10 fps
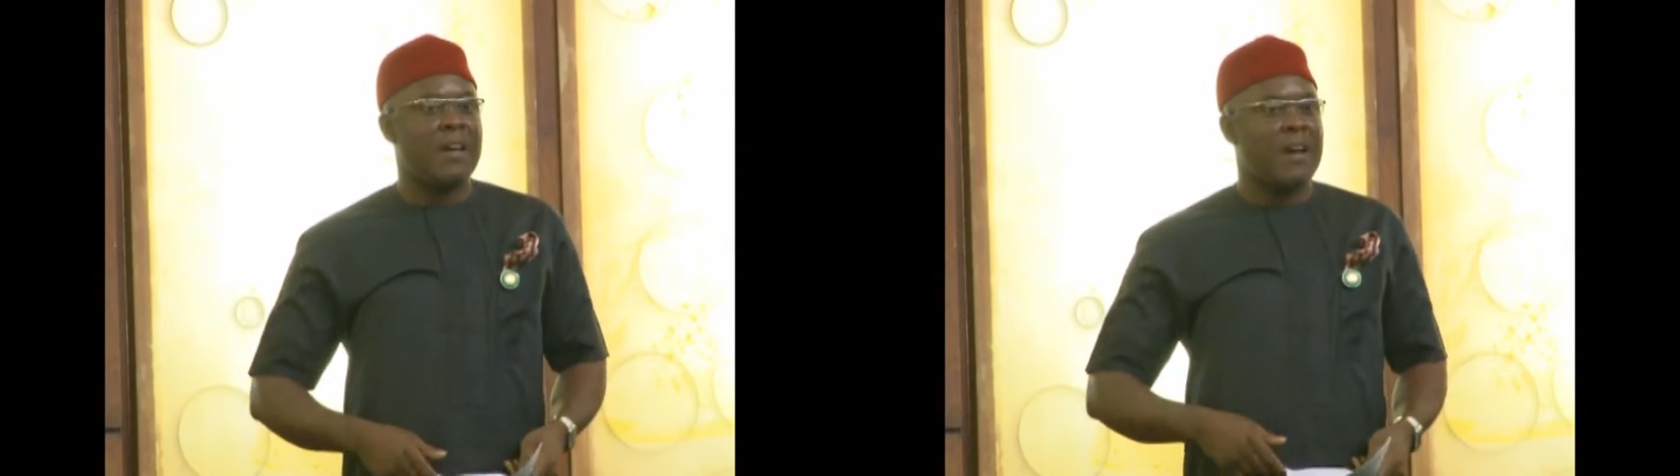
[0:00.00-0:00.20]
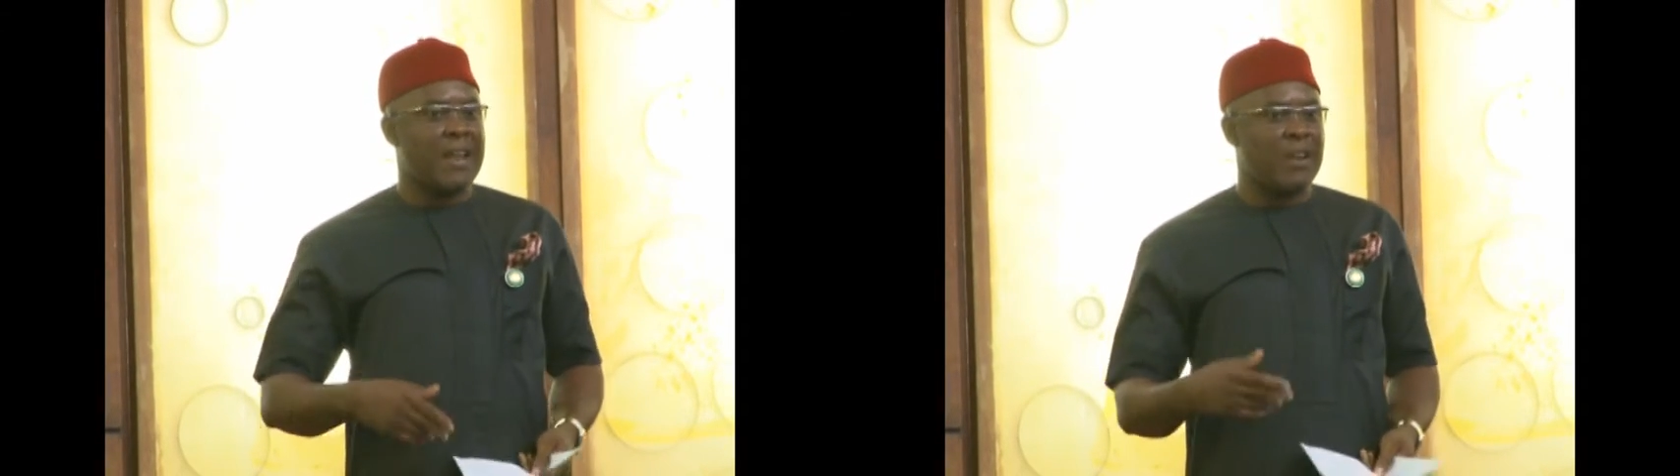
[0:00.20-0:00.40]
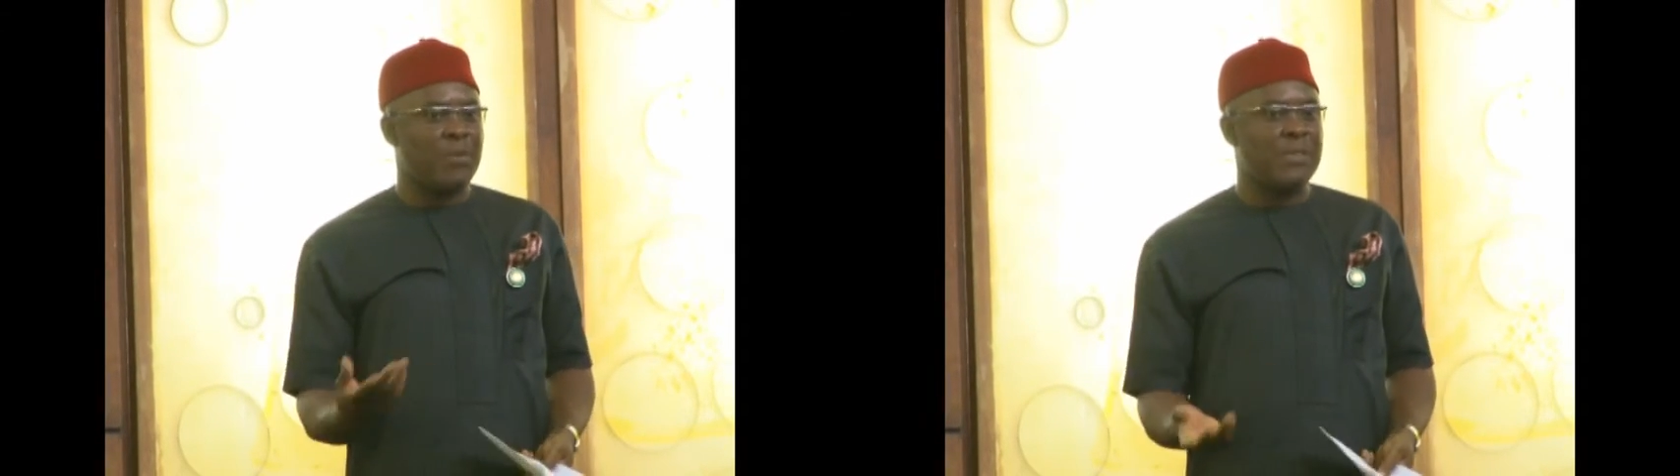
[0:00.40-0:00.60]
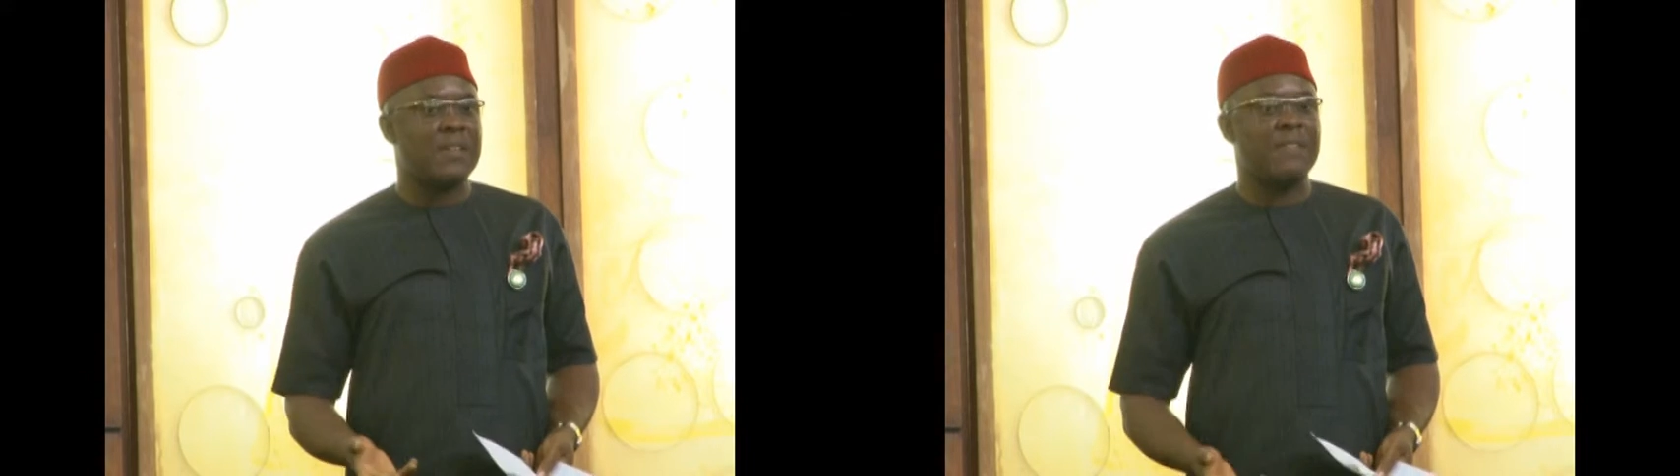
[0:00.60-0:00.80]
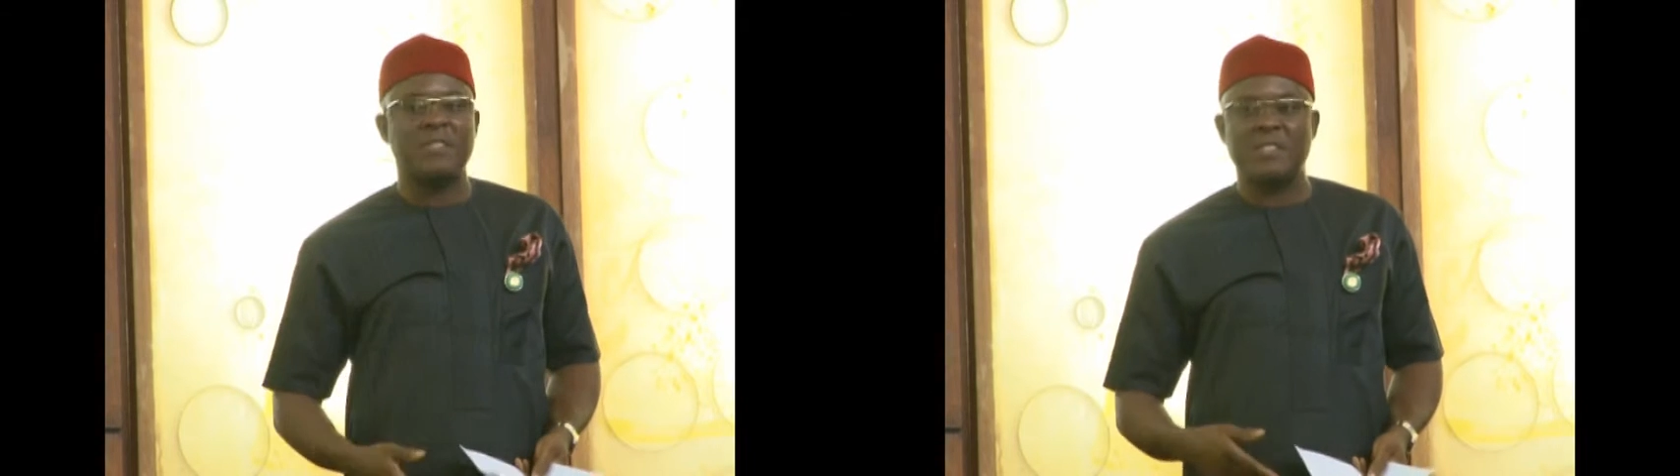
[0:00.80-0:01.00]
and are doing
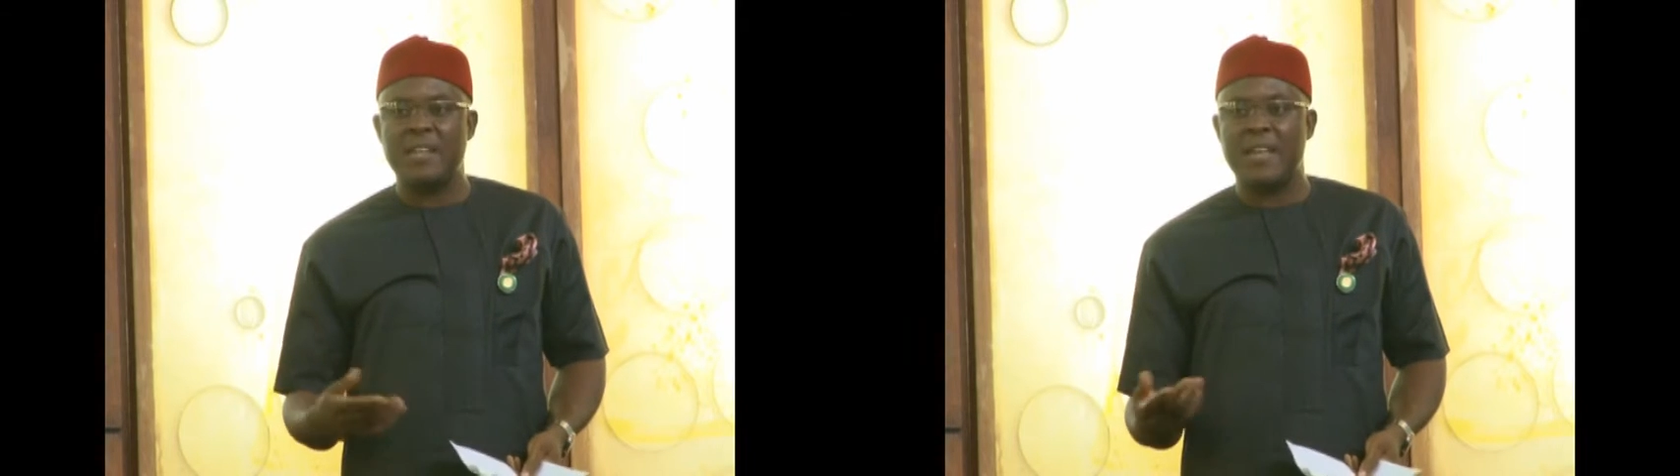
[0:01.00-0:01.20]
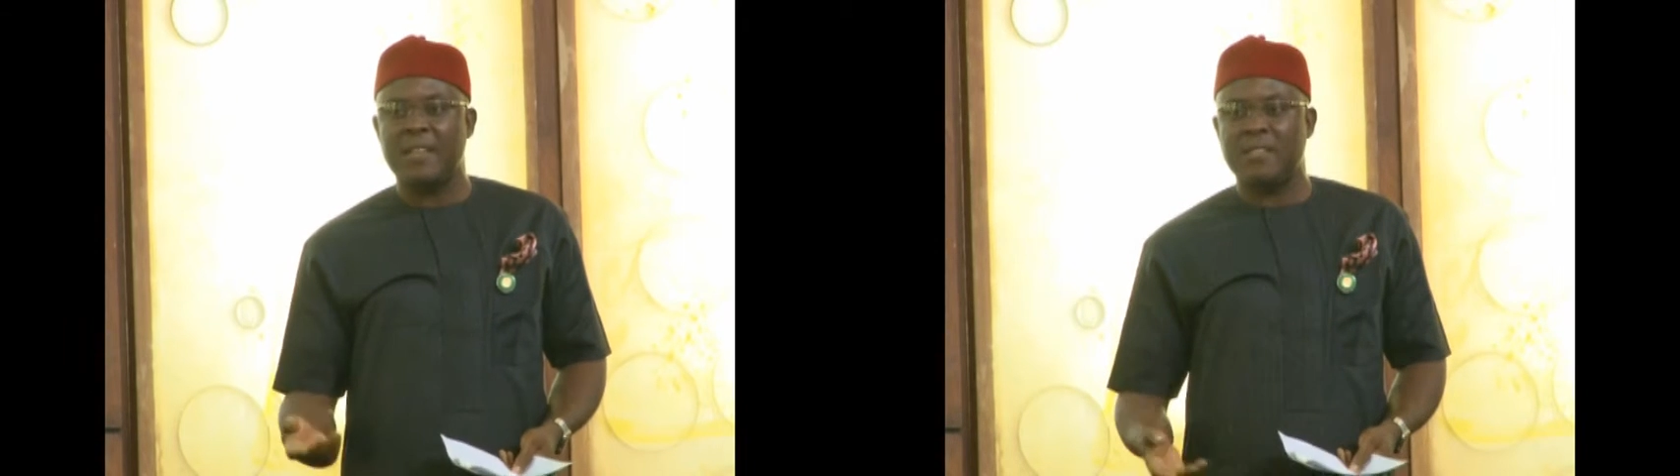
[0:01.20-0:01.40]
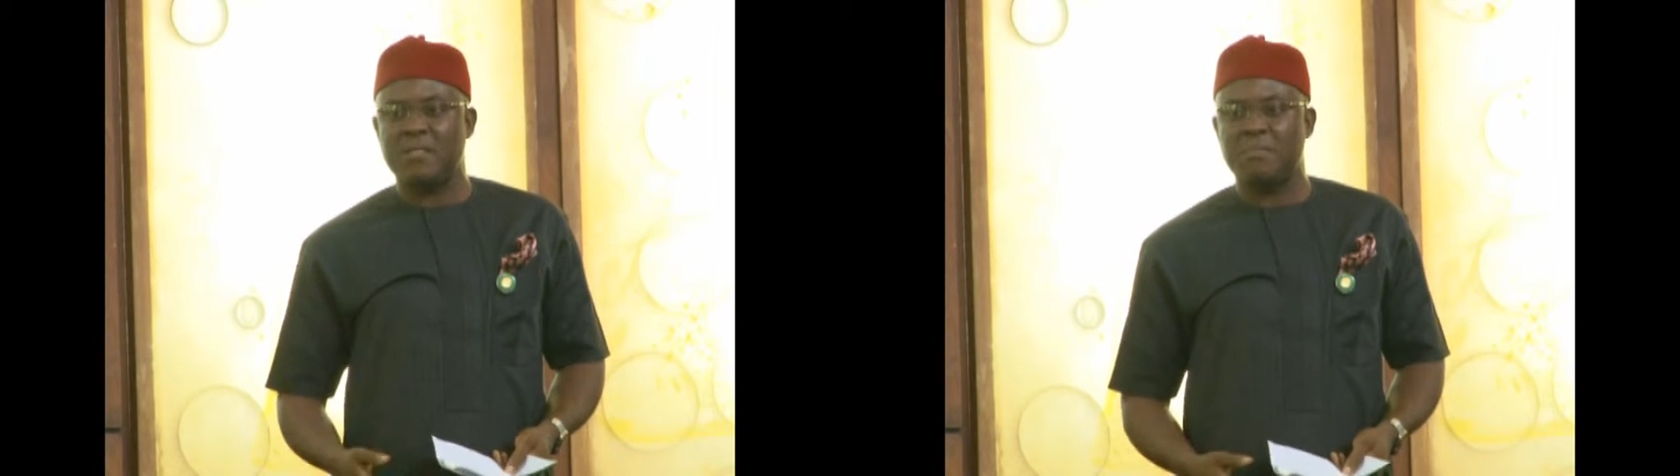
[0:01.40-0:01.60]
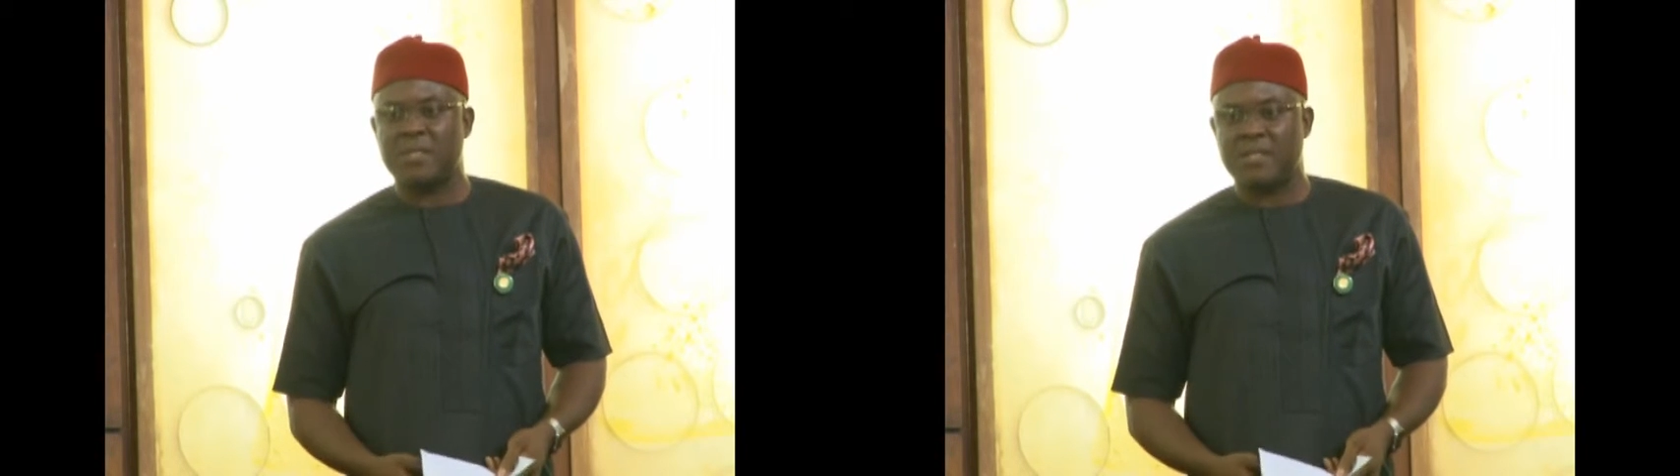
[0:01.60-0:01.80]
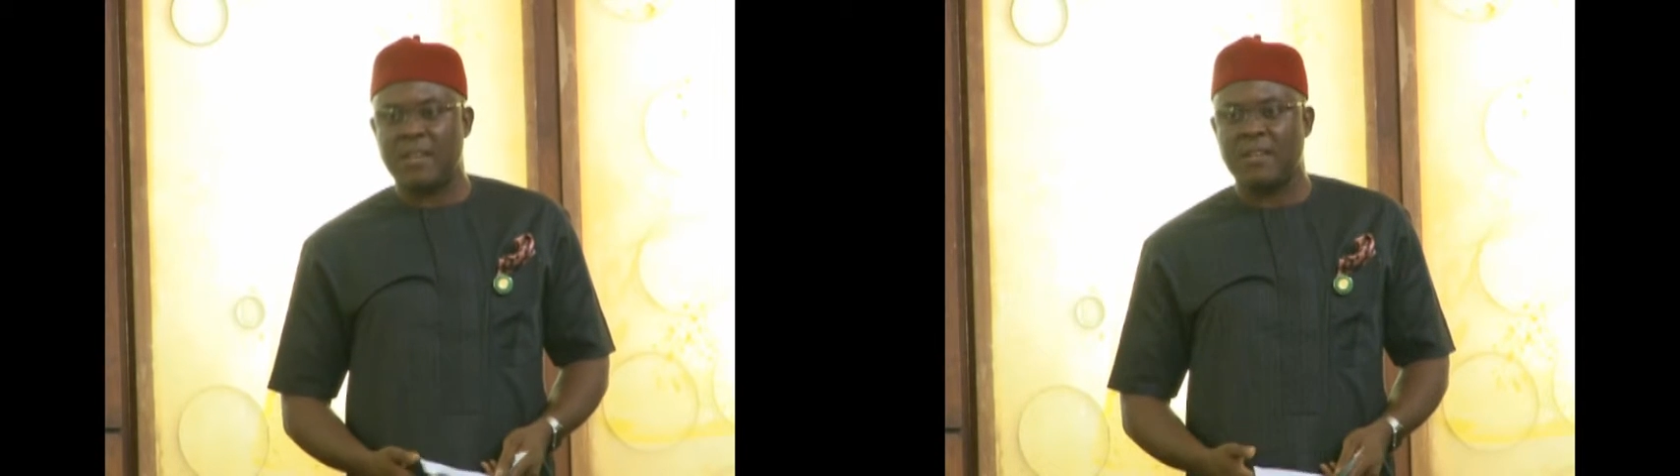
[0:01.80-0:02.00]

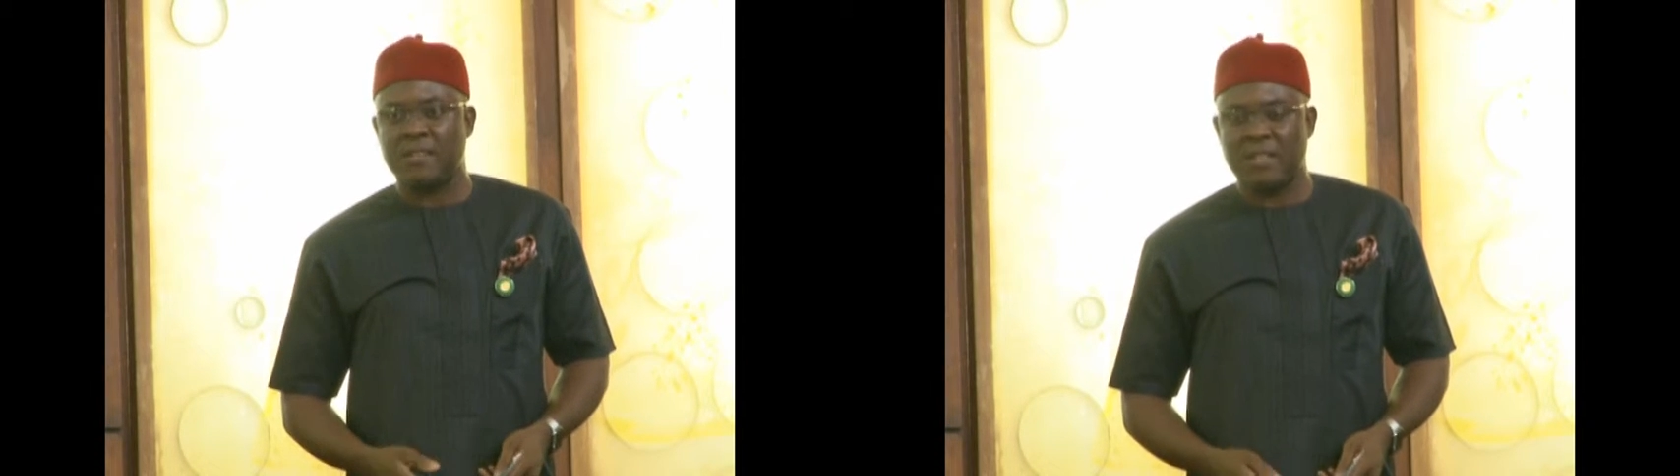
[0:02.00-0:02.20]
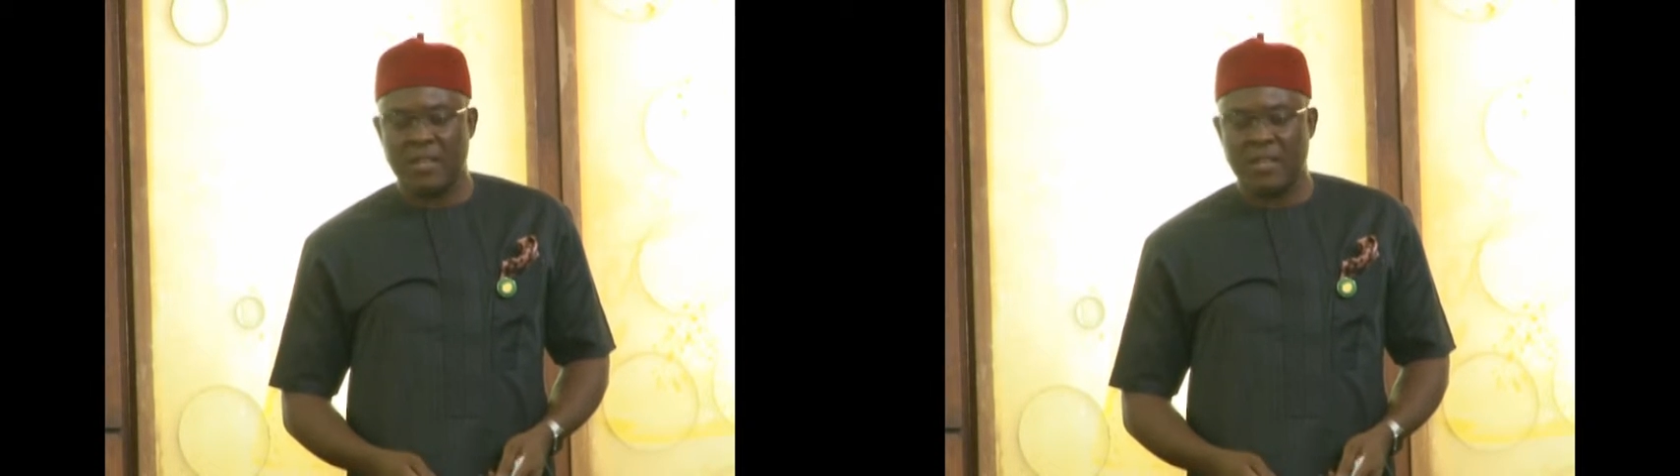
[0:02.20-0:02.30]
17-18%.